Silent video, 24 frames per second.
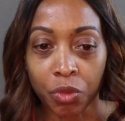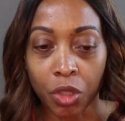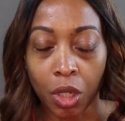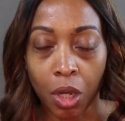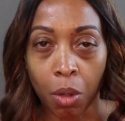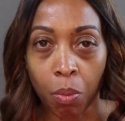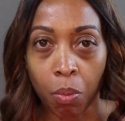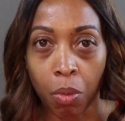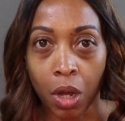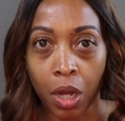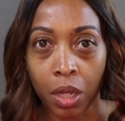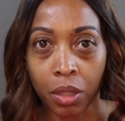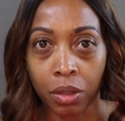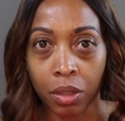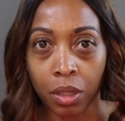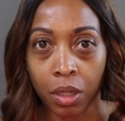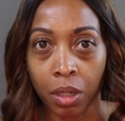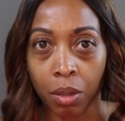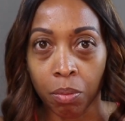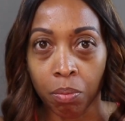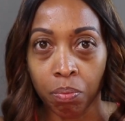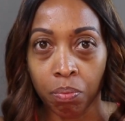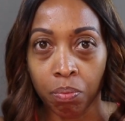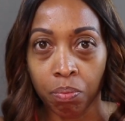bought
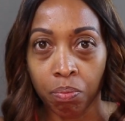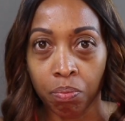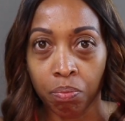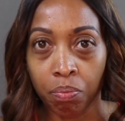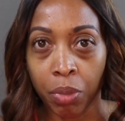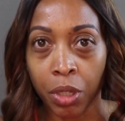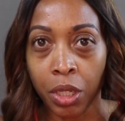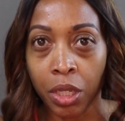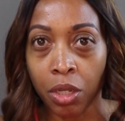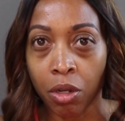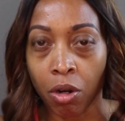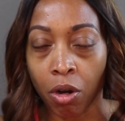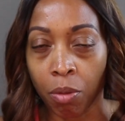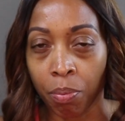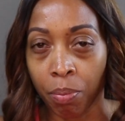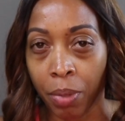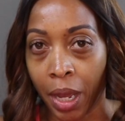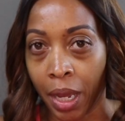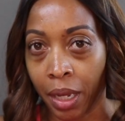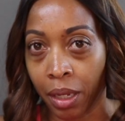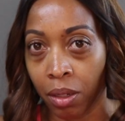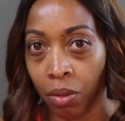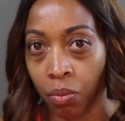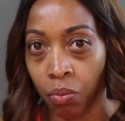the PR
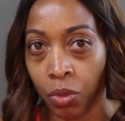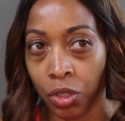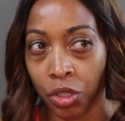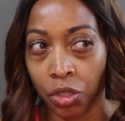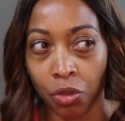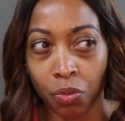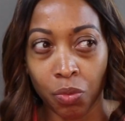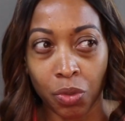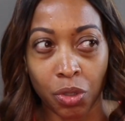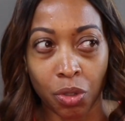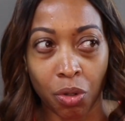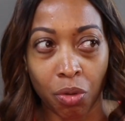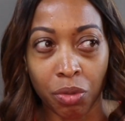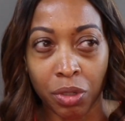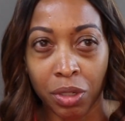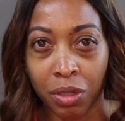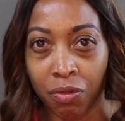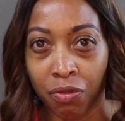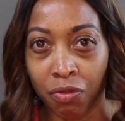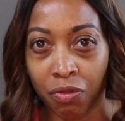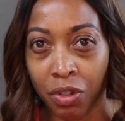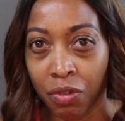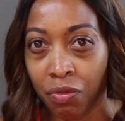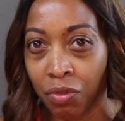packet, which it was only
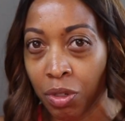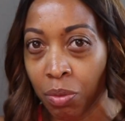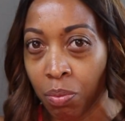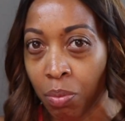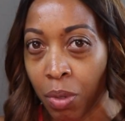50